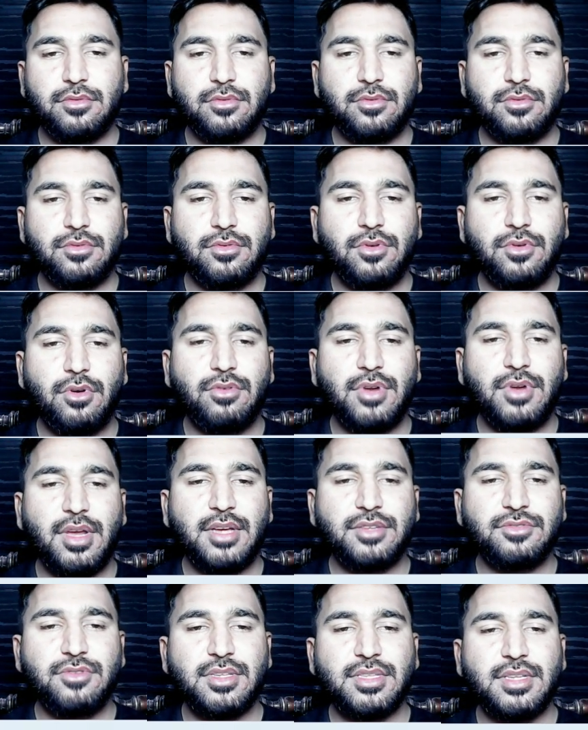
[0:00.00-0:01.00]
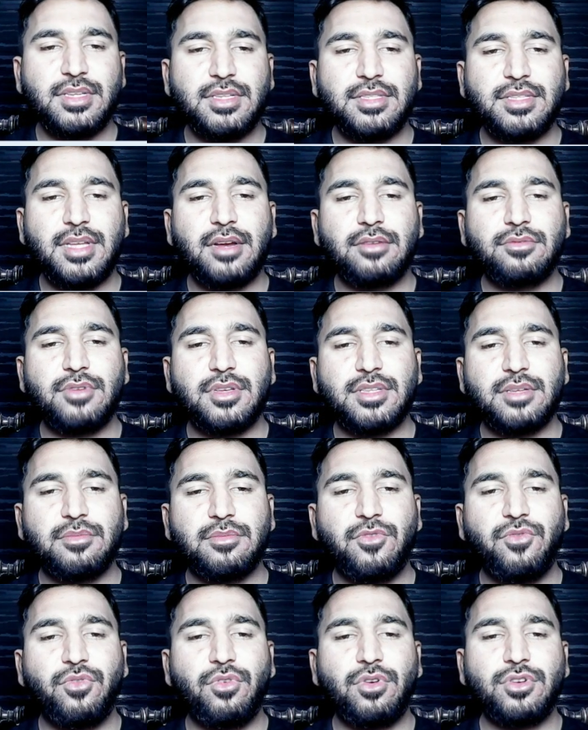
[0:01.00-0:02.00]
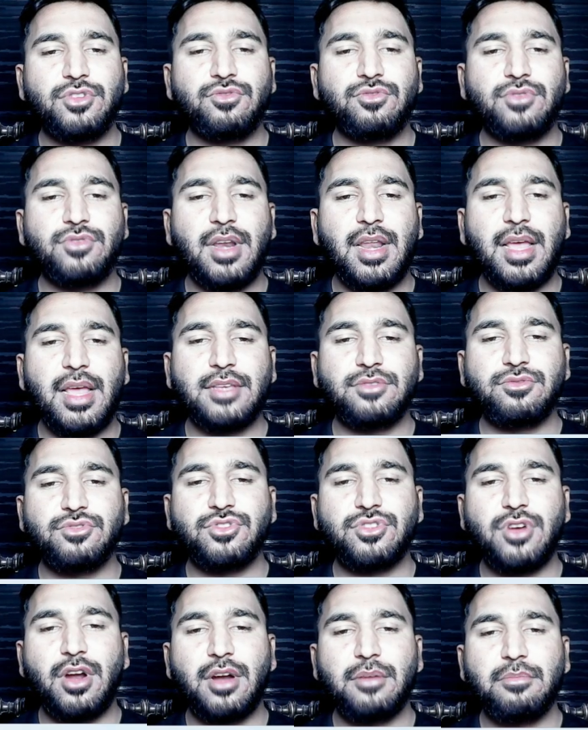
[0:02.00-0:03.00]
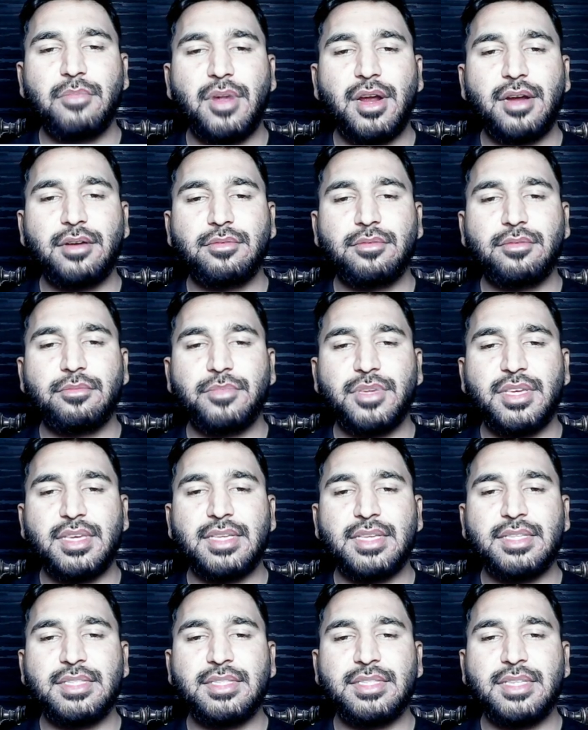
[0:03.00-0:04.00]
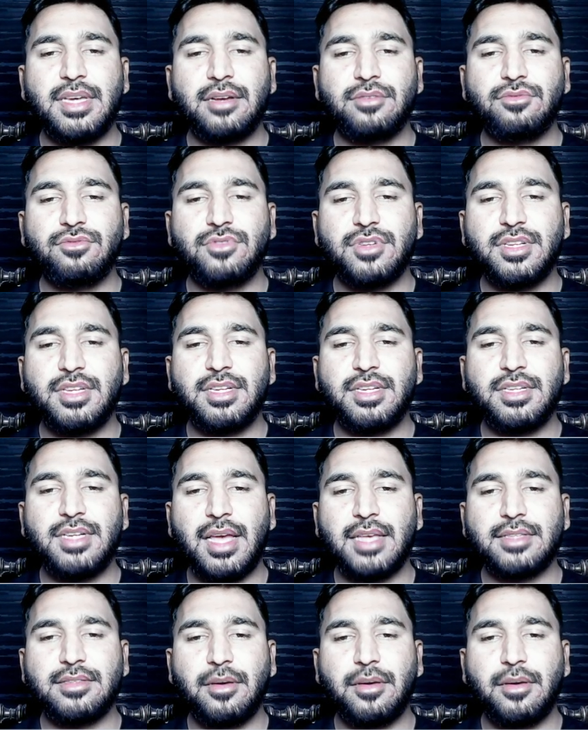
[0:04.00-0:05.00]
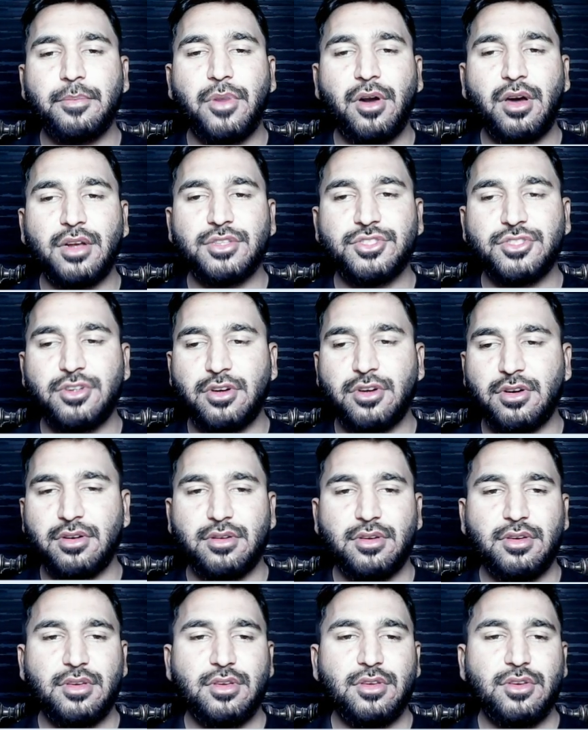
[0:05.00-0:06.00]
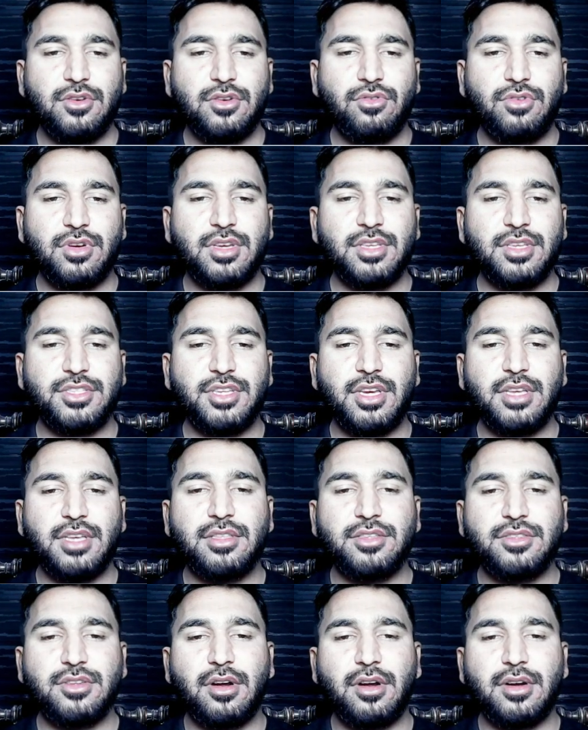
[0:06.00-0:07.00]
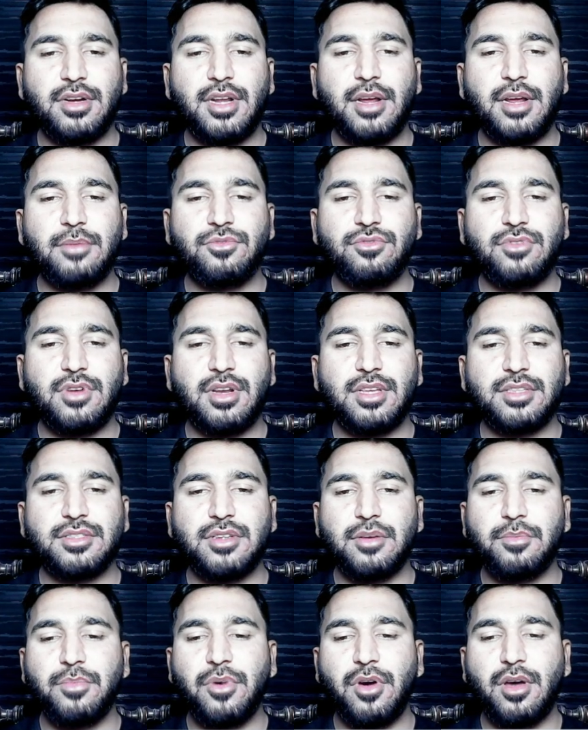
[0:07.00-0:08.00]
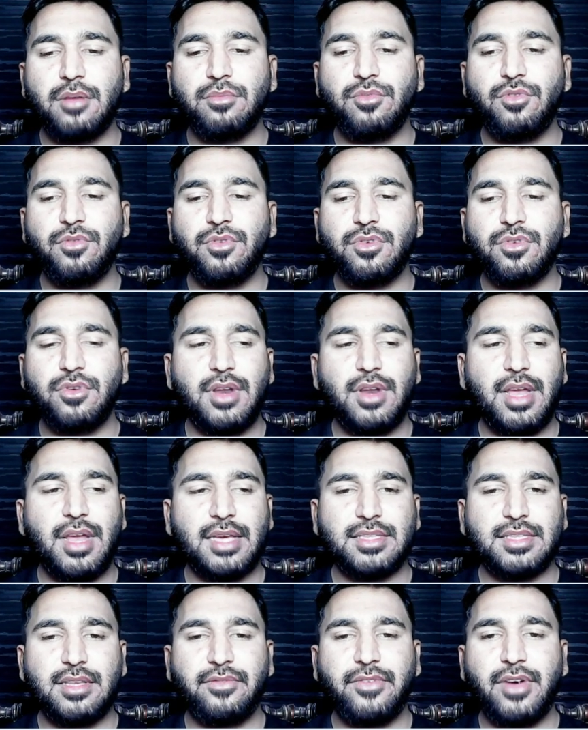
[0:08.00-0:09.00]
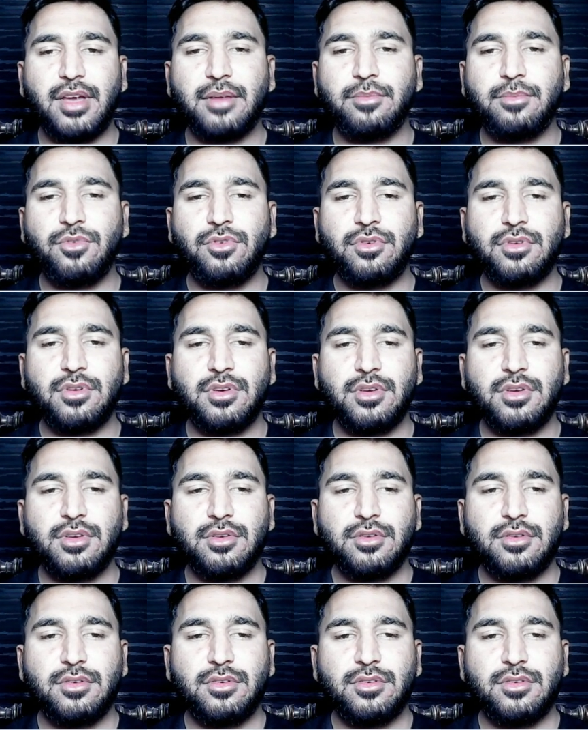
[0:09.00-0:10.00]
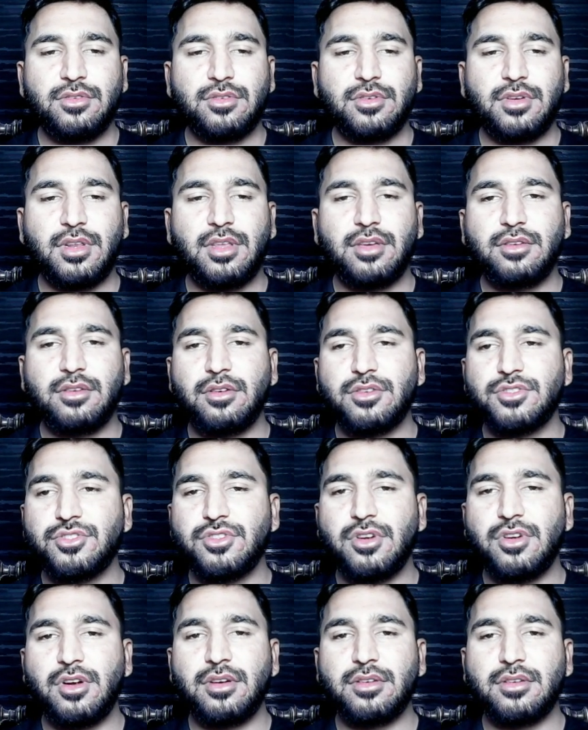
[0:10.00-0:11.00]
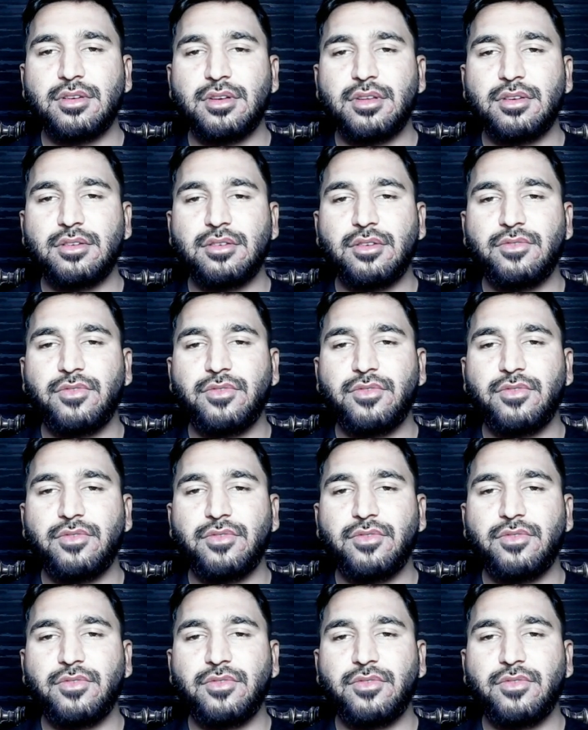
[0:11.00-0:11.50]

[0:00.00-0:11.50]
Now next question is that question number 4, you realize the chart might be easier to read as a bar chart. Okay, change the chart type to cluster bar. Moving on Excel workbook, click on chart, click on